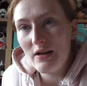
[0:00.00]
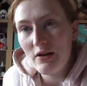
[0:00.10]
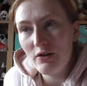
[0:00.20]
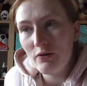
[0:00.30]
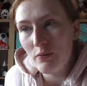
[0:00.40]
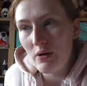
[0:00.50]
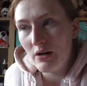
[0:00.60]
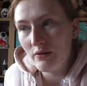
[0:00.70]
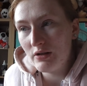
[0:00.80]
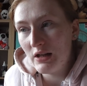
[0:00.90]
a good
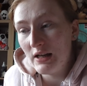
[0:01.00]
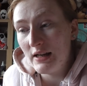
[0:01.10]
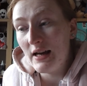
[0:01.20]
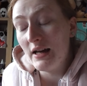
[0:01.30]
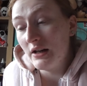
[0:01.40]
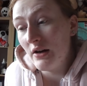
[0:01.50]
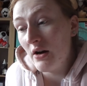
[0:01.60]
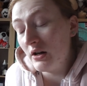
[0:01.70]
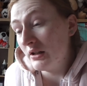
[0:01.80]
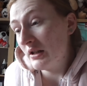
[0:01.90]
while to clean, and
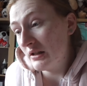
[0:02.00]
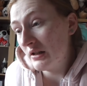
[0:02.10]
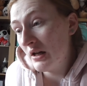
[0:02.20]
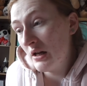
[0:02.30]
I did